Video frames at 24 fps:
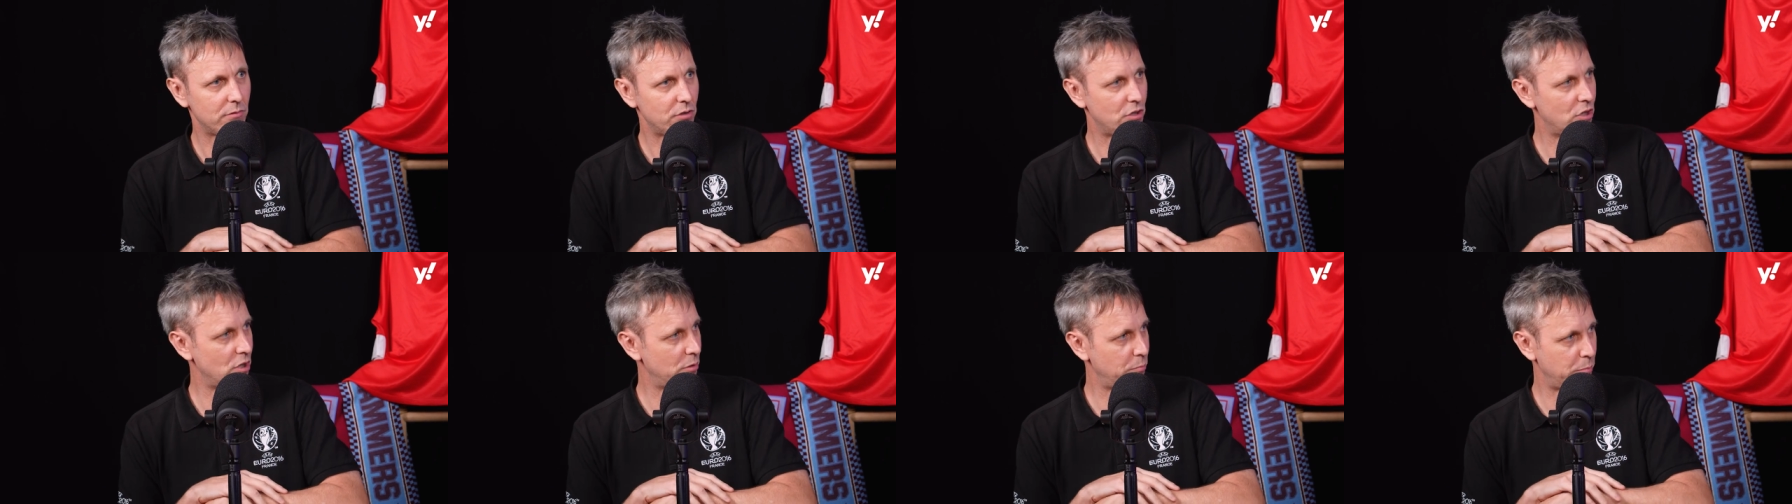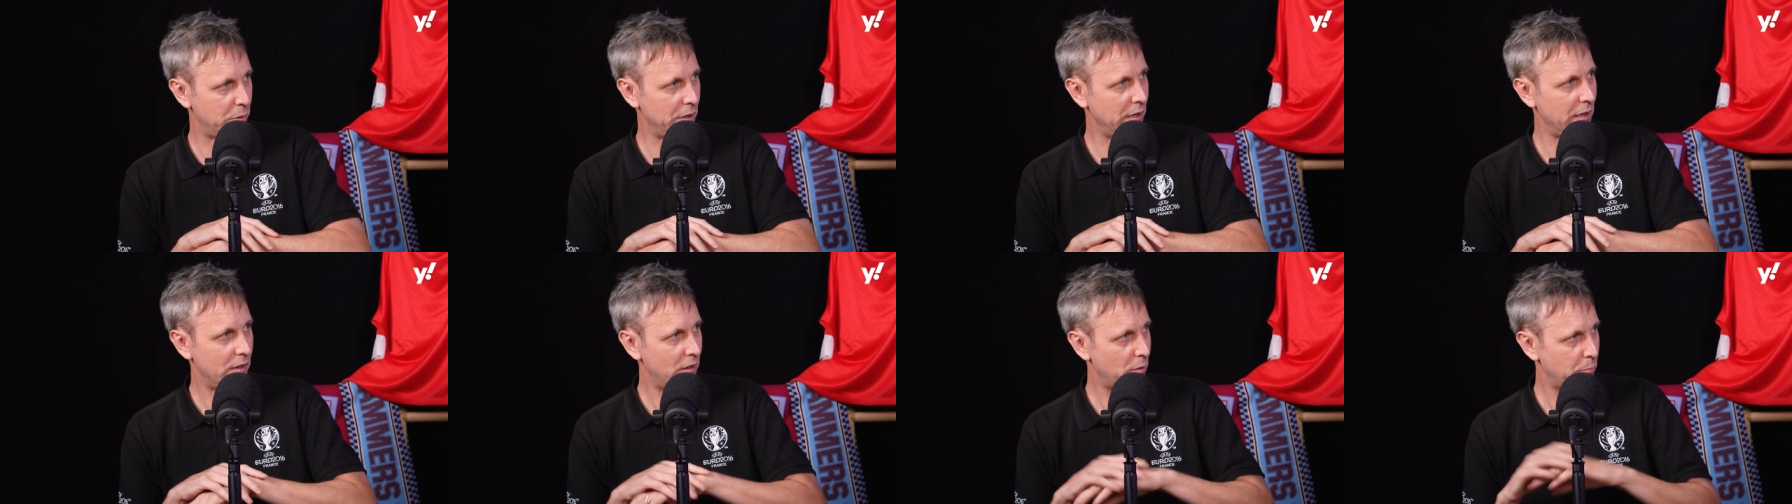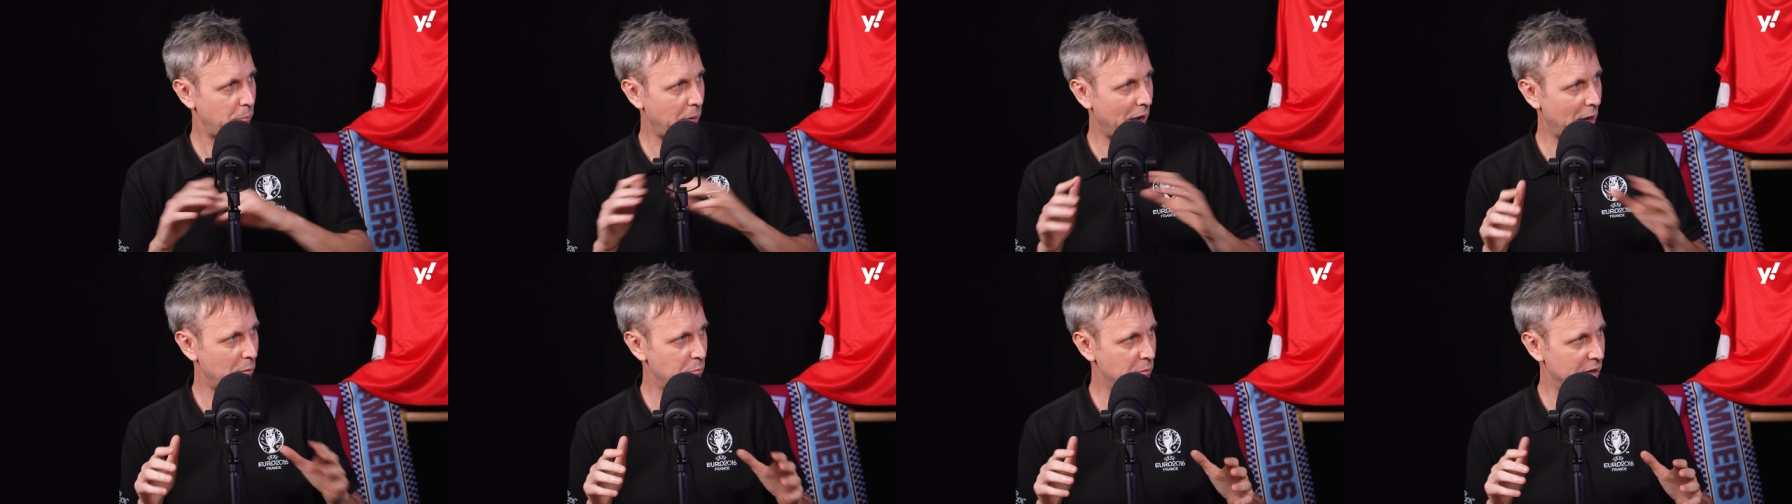should be the
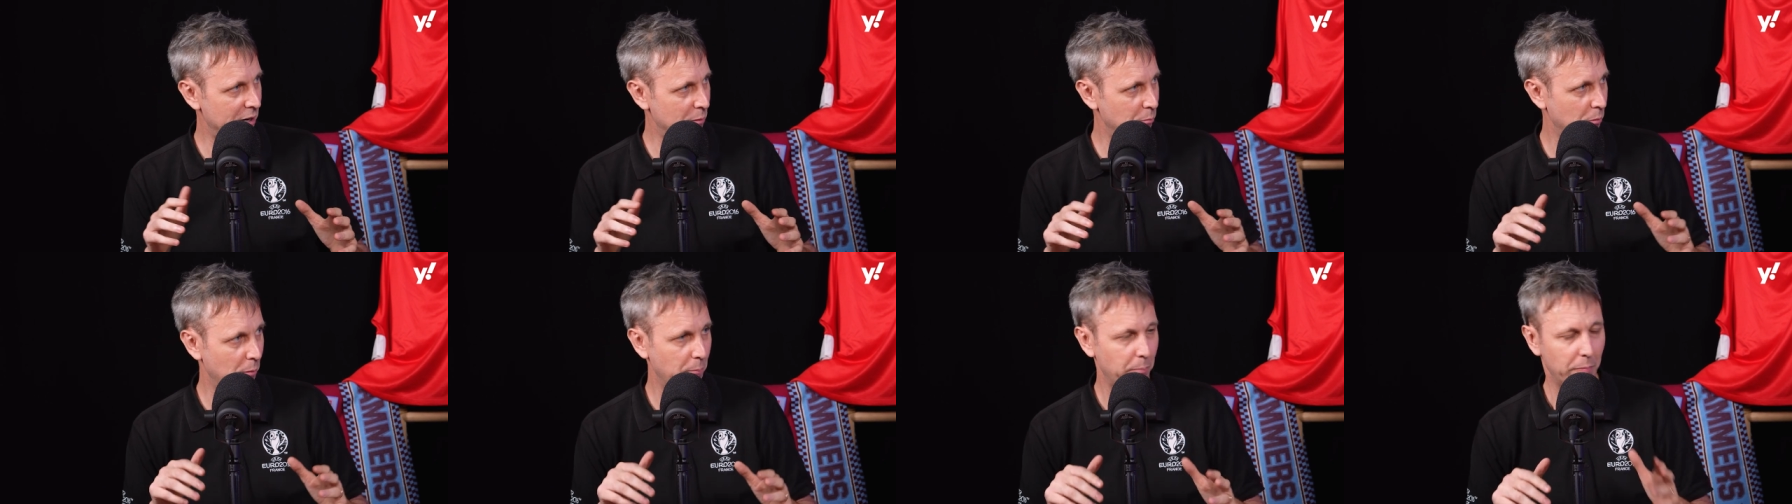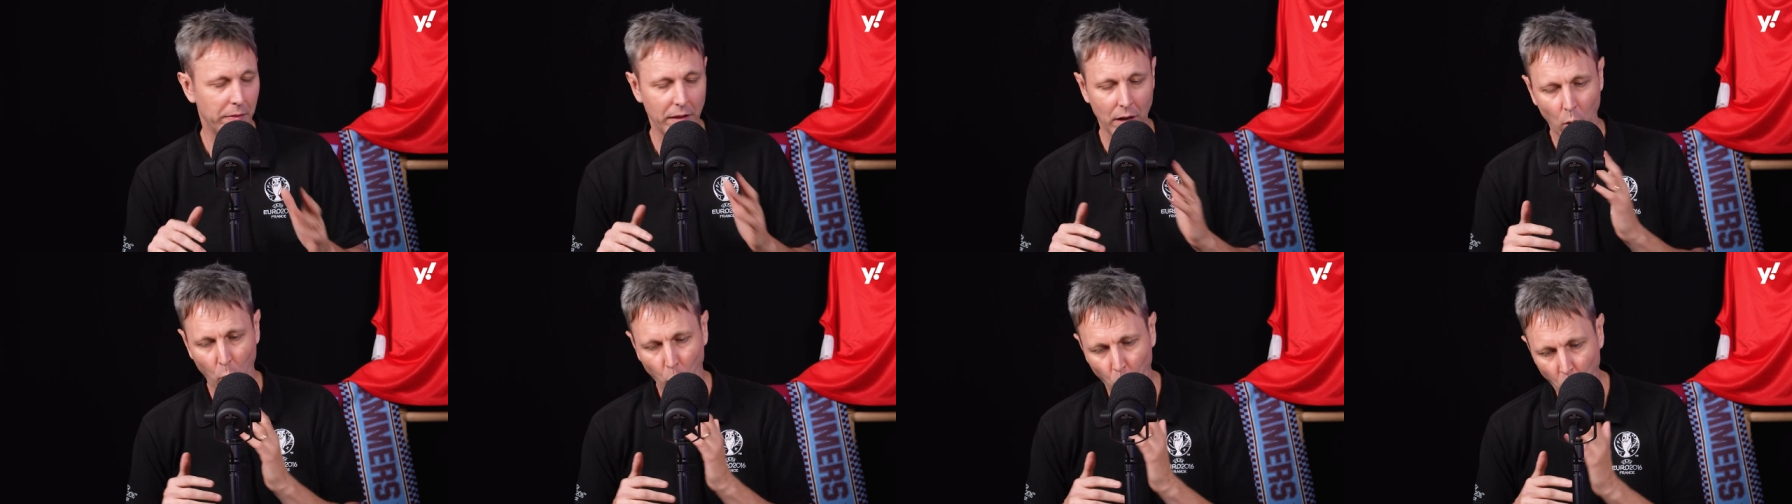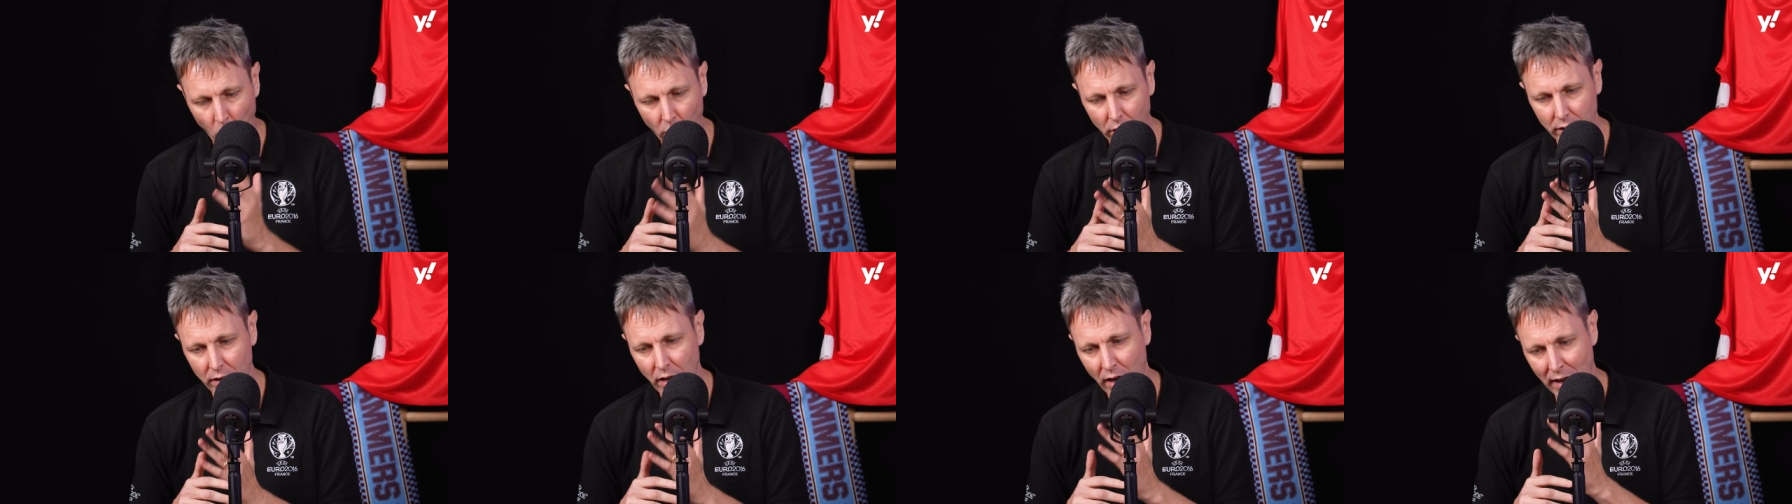bare minimum. Mm.
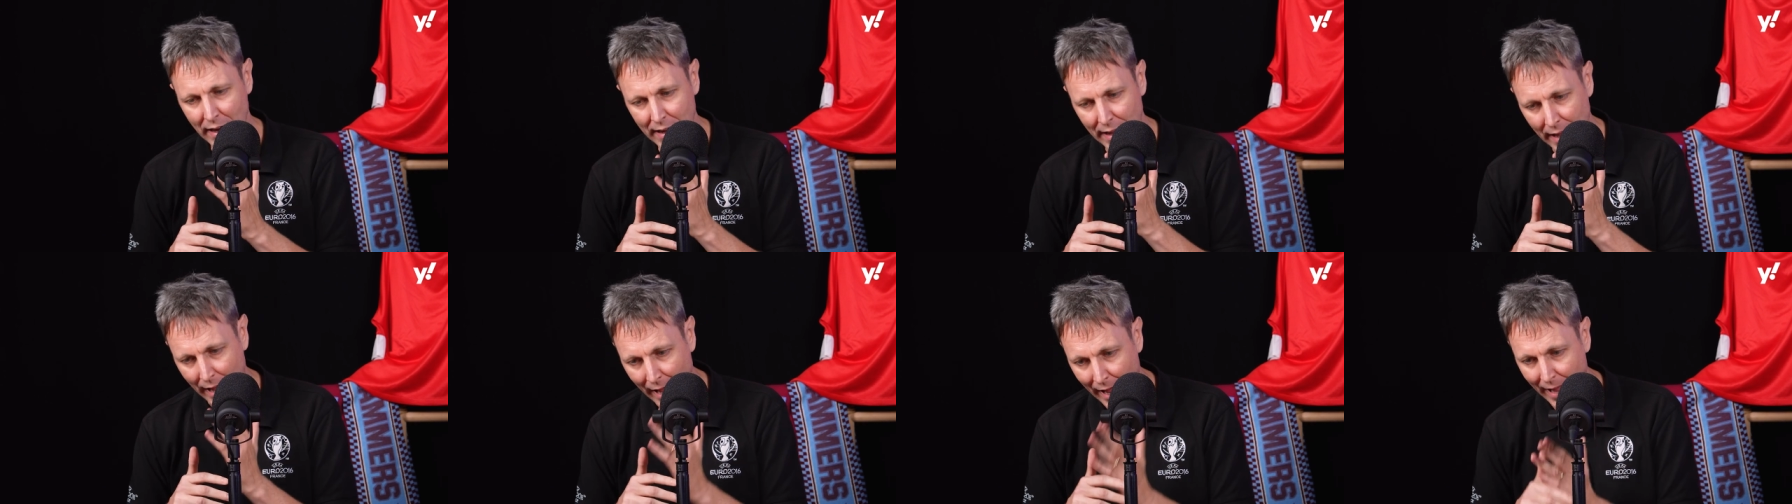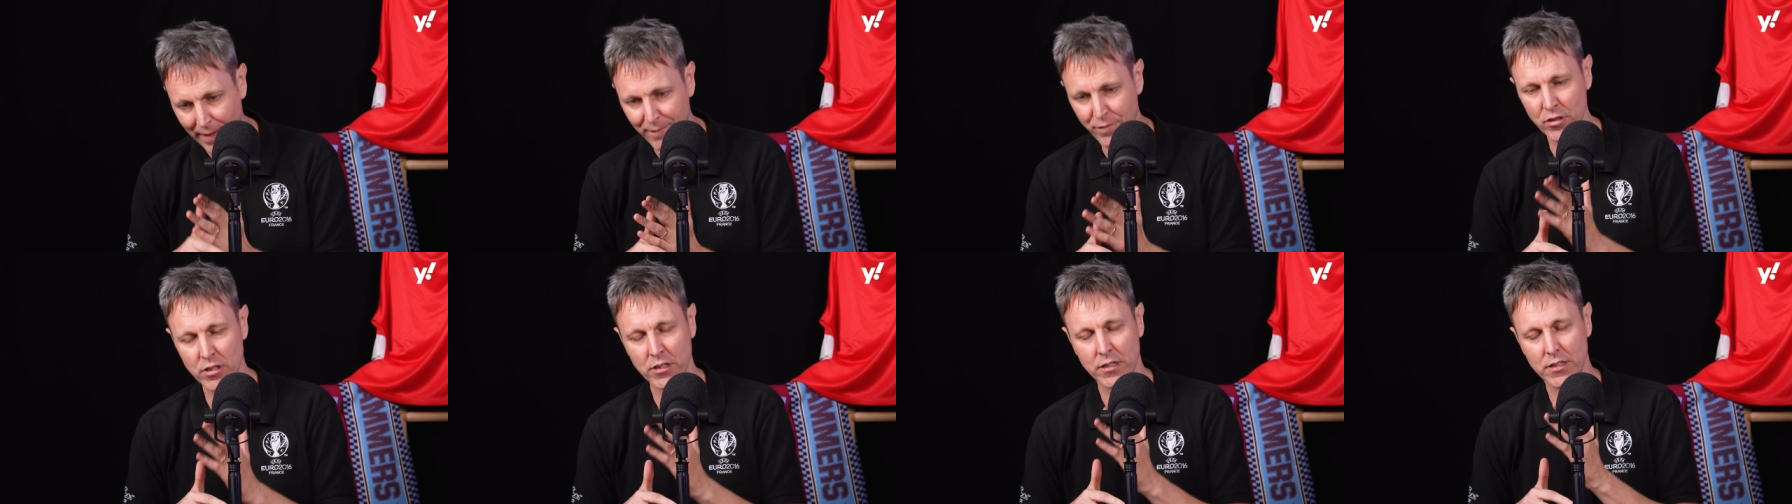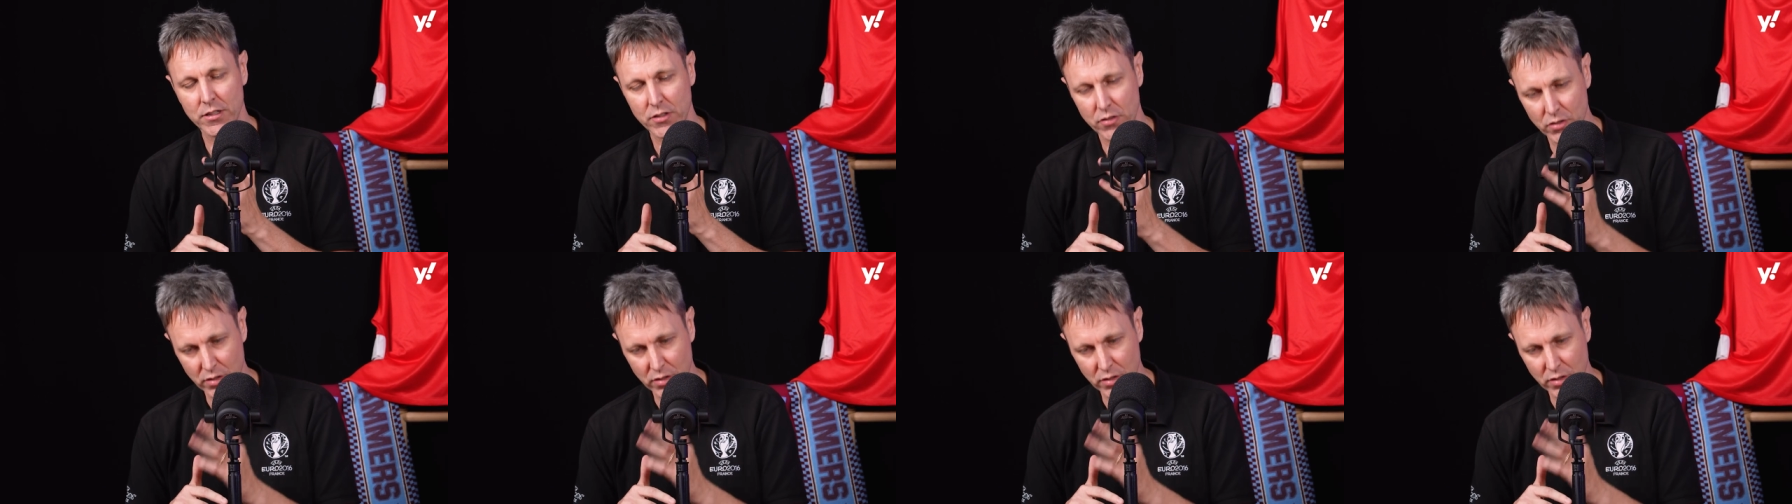What I haven't